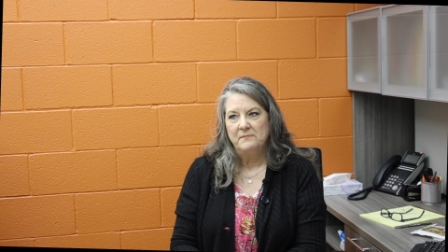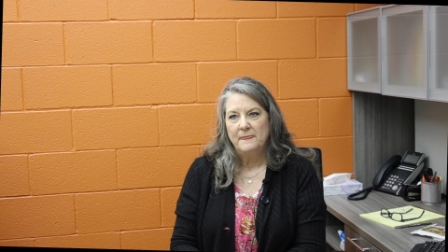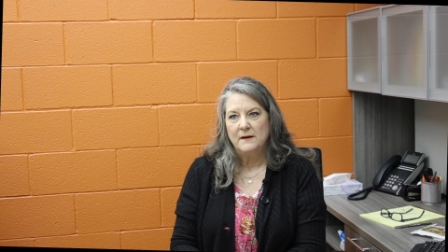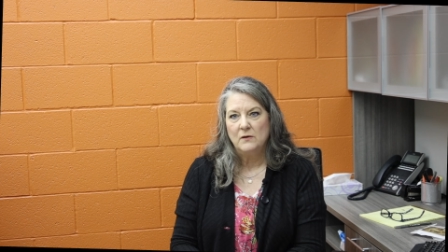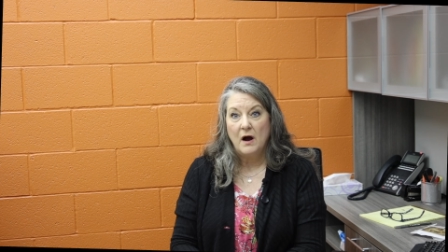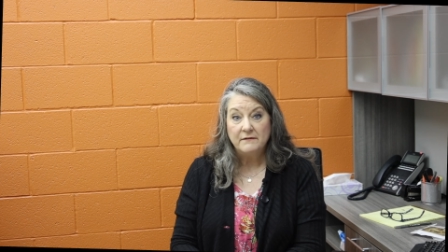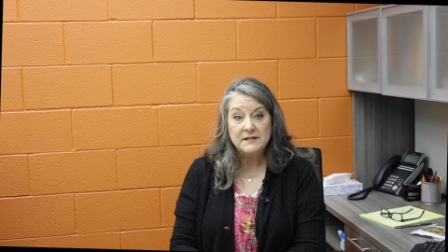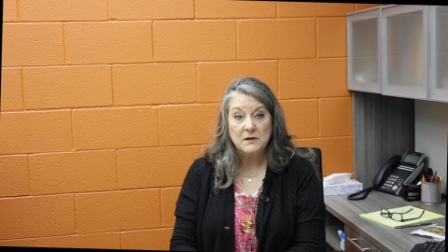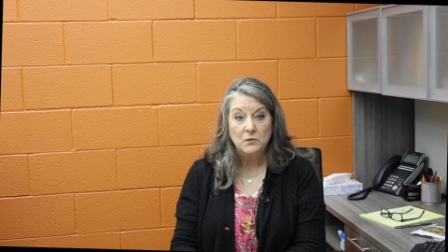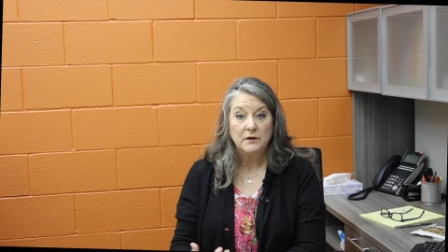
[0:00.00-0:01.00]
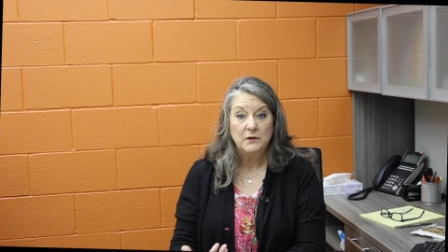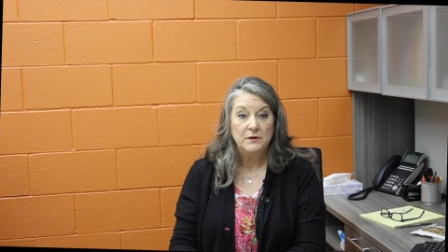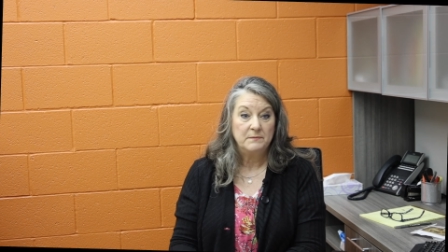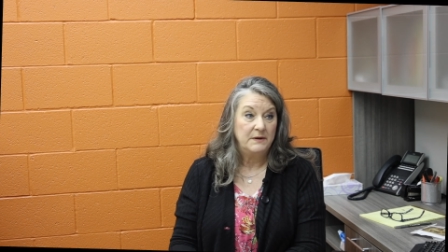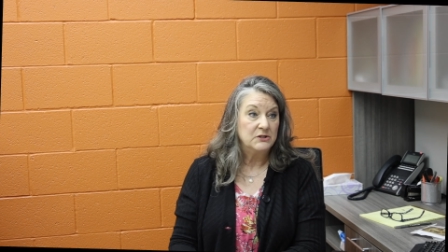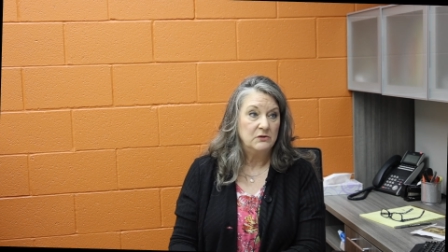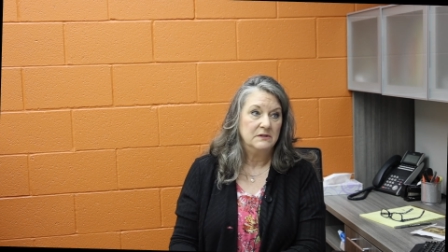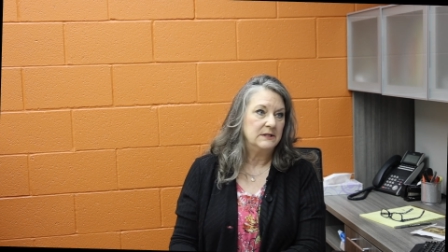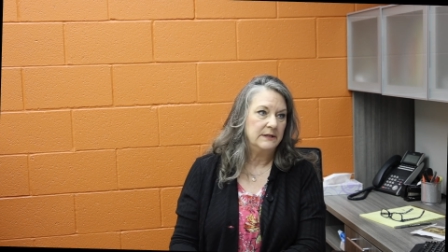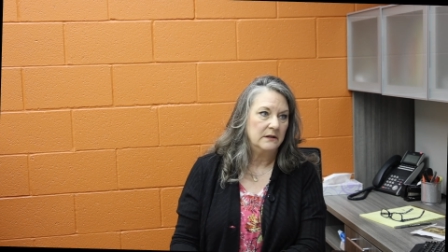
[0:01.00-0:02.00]
you know, obviously working with my
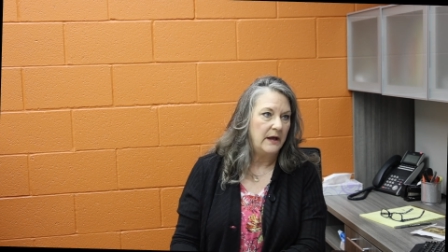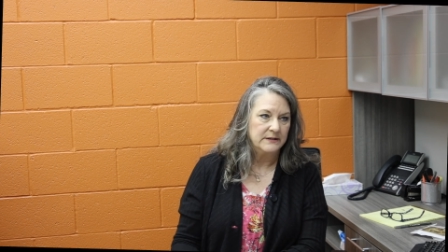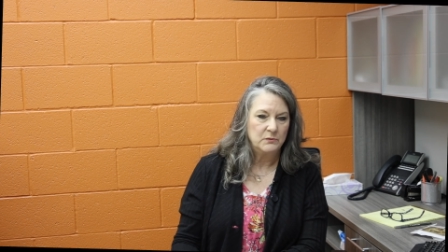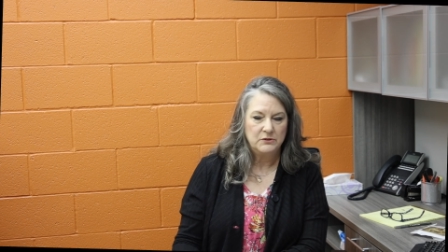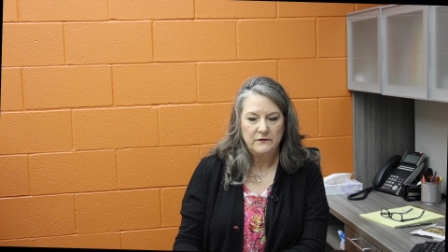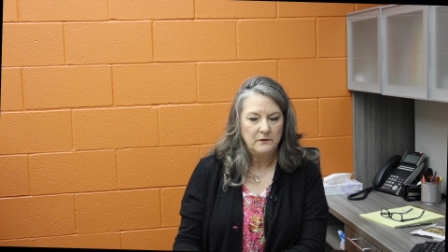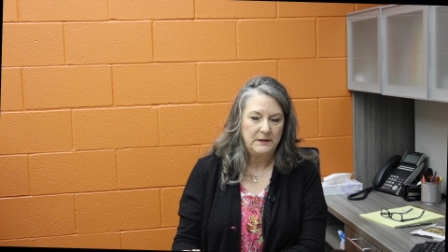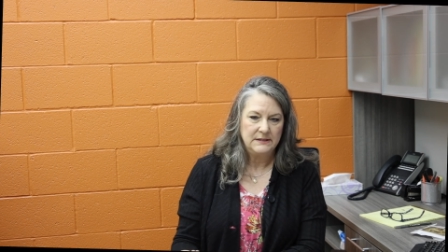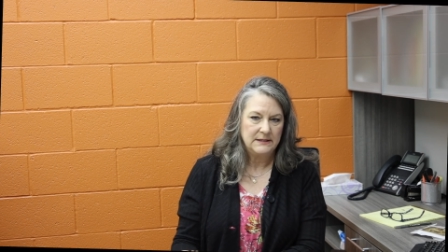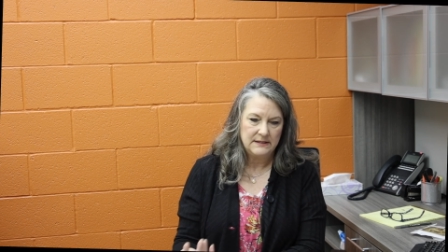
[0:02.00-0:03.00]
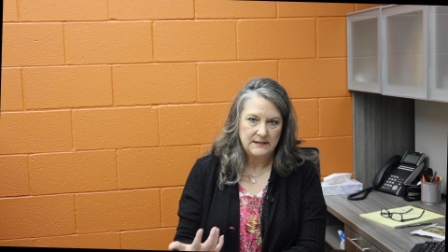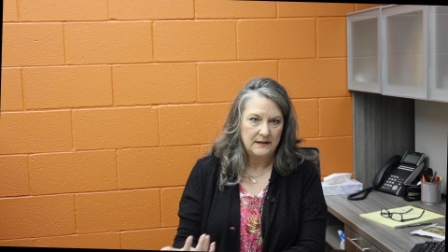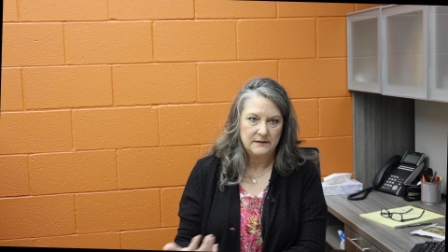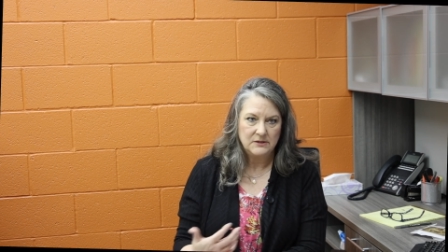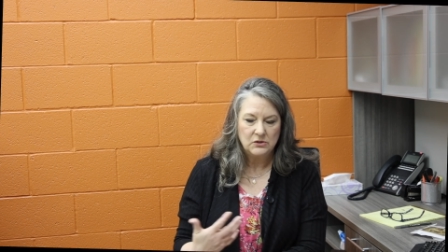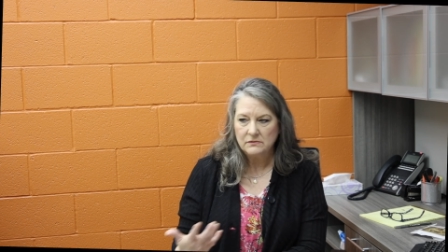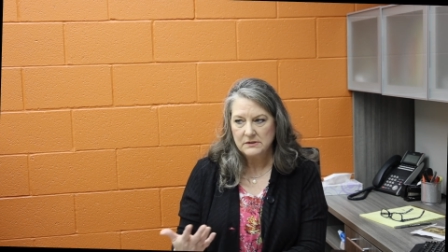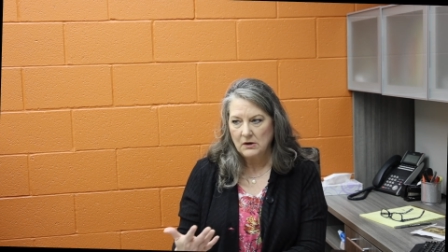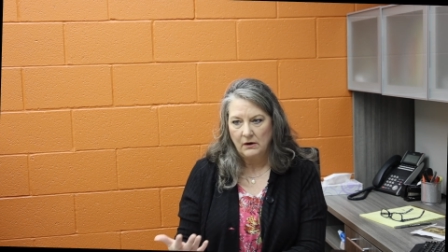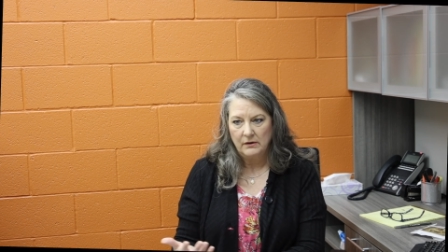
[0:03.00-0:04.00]
students in the class, which everybody says that. The
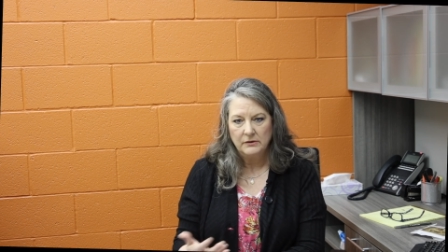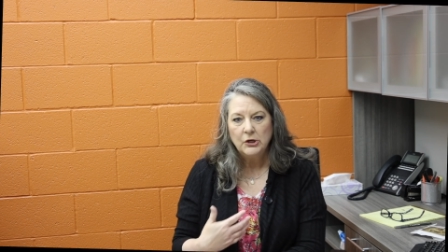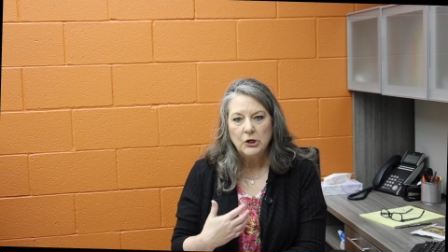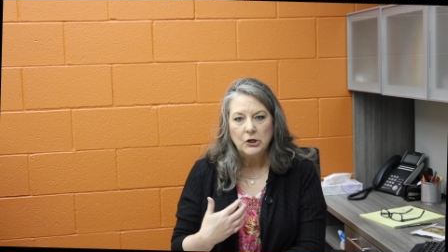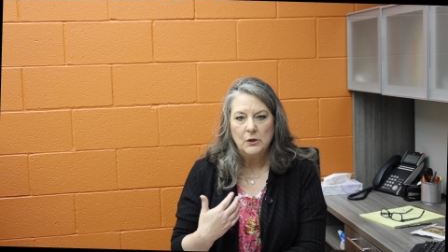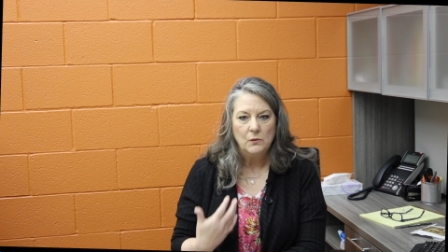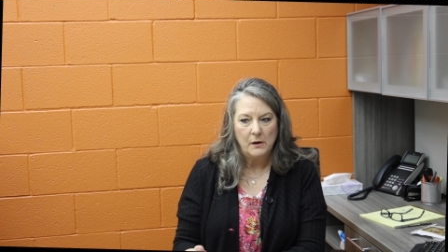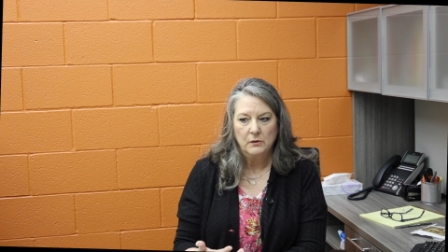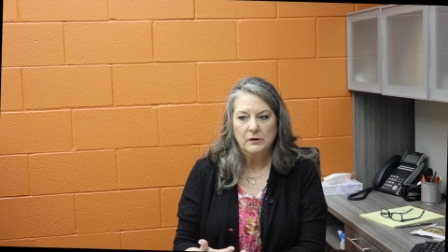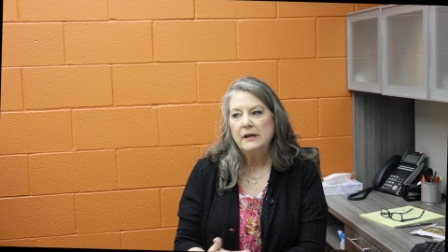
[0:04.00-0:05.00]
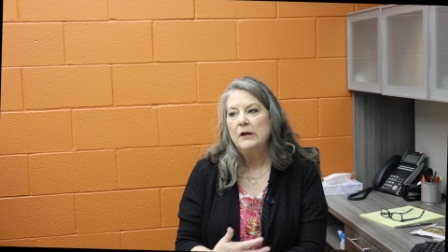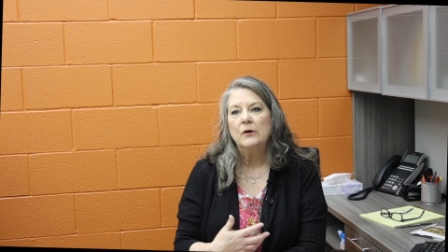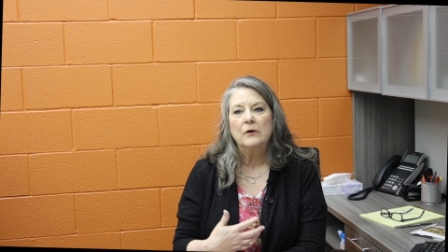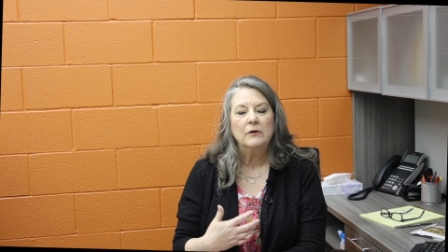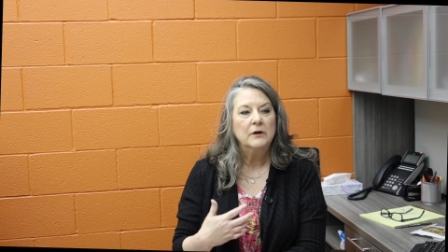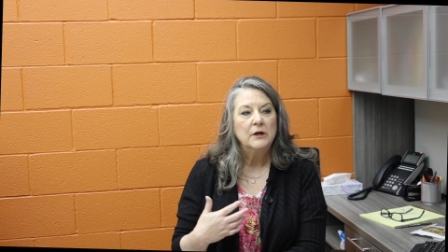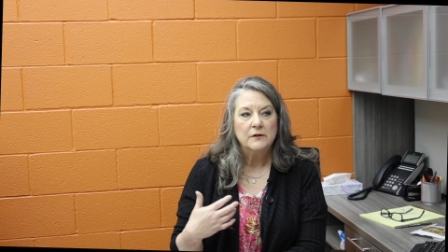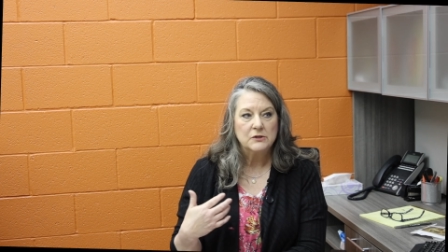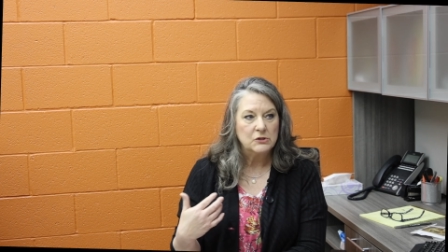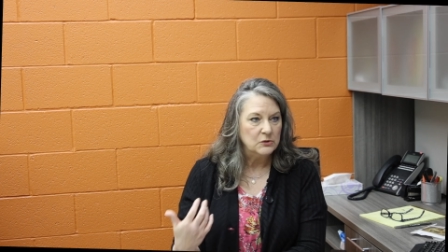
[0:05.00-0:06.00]
students are, you know, why we're here,
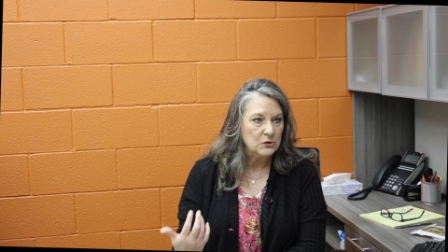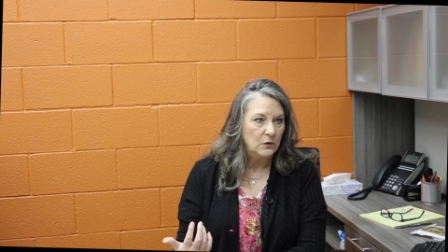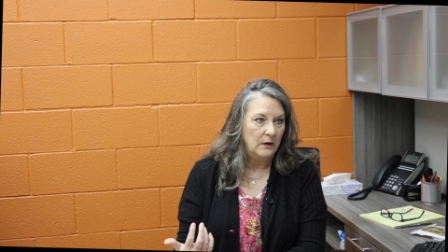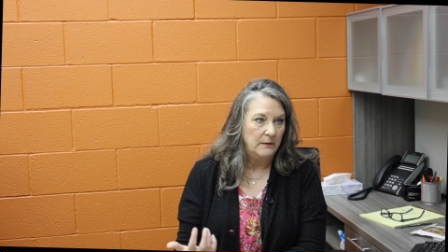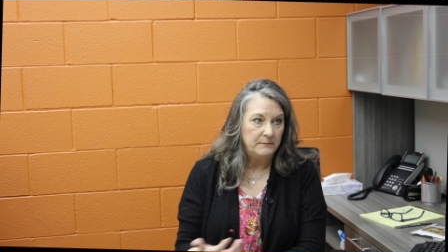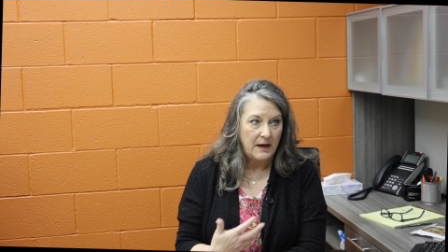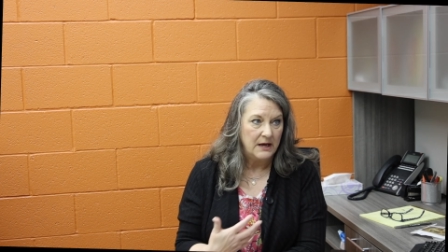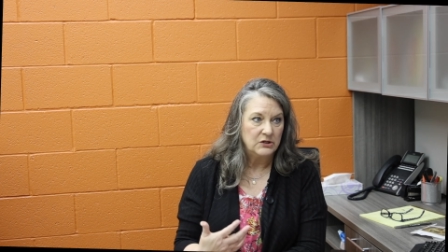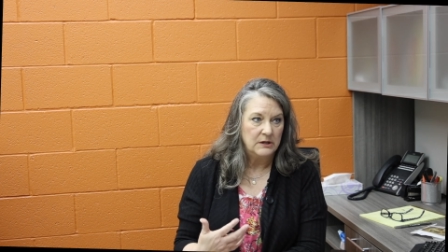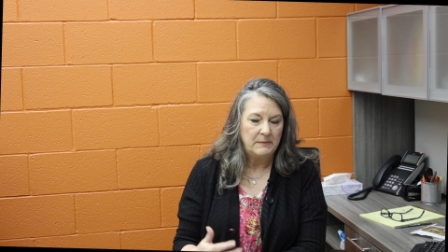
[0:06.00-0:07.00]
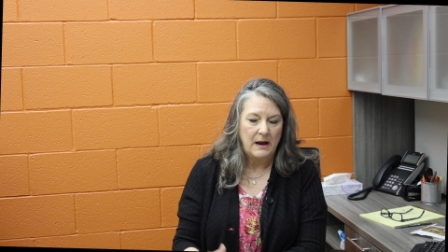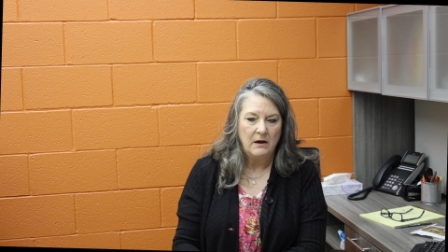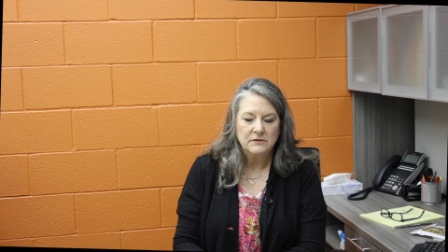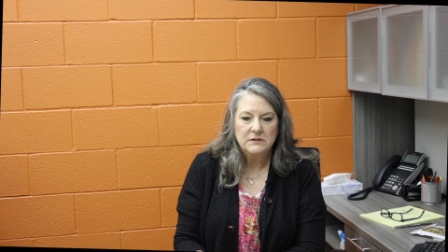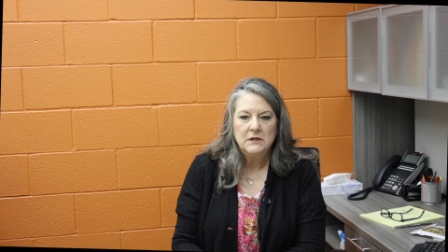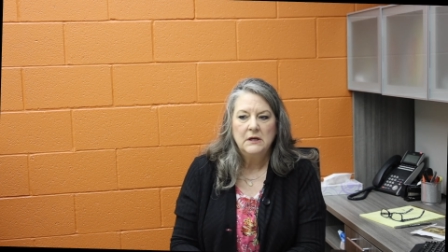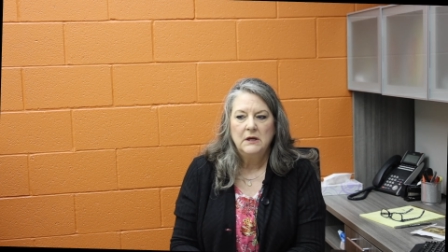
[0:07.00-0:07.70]
the students who I'm passionate about.